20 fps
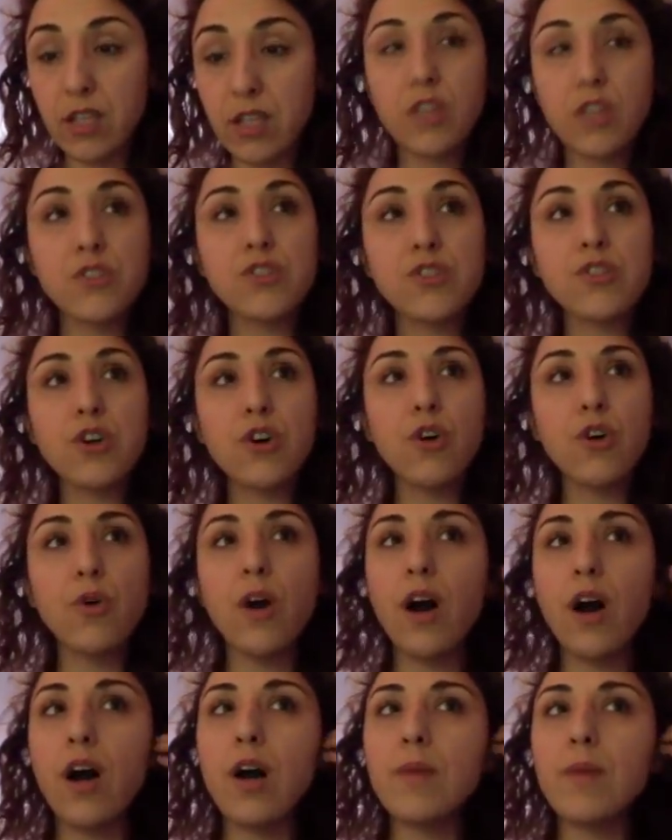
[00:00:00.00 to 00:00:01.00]
So
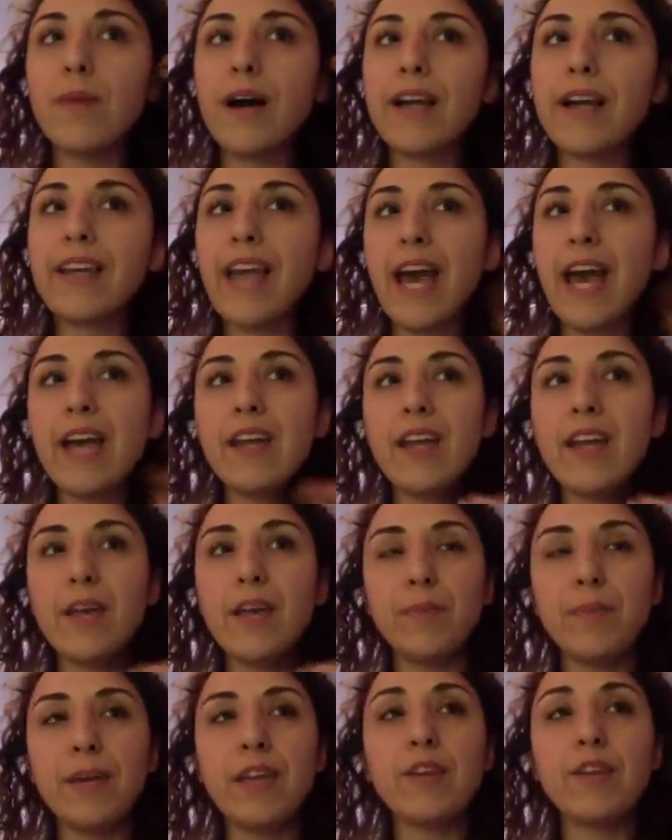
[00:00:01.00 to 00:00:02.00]
again, it
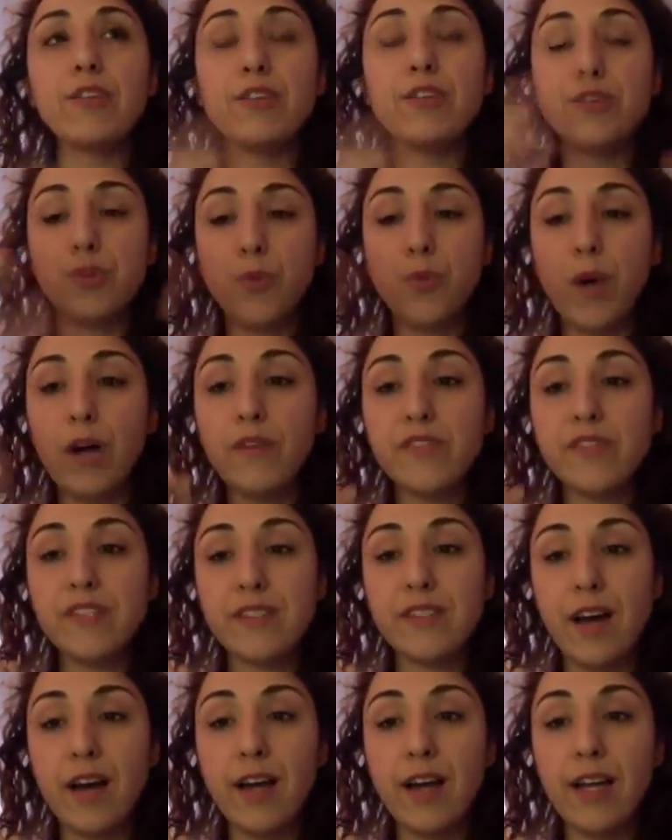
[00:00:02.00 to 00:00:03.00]
being the 12th
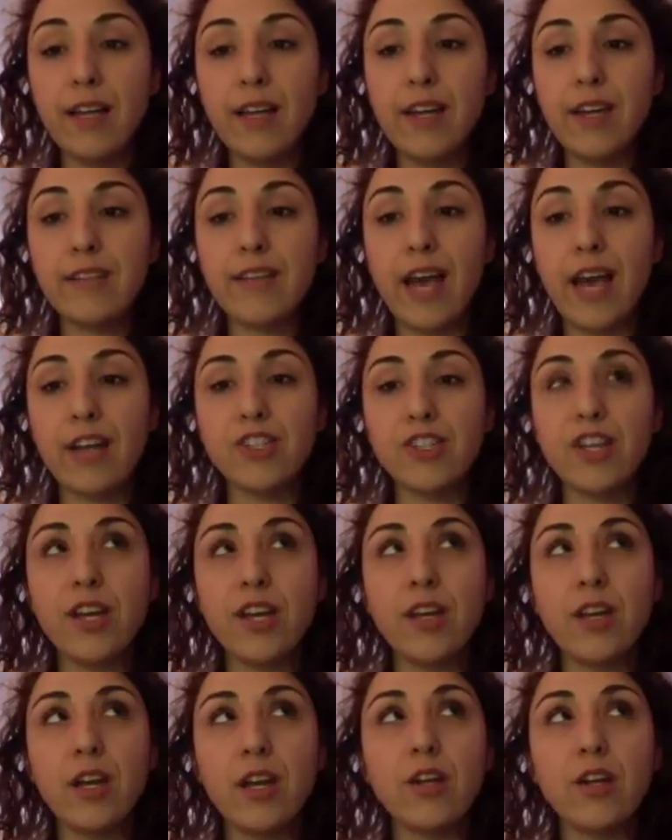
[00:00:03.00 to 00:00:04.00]
sign, it's actually
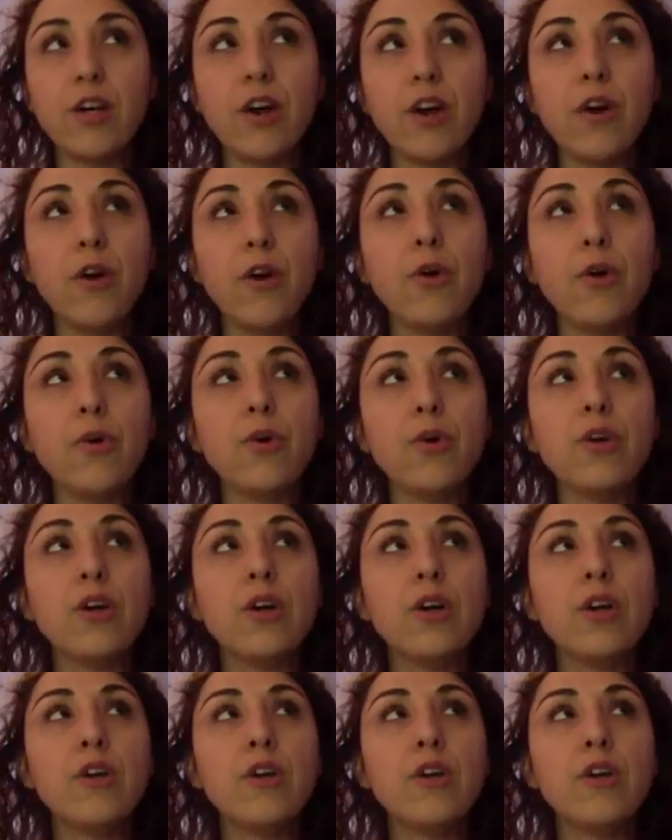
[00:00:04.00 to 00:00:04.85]
going to go,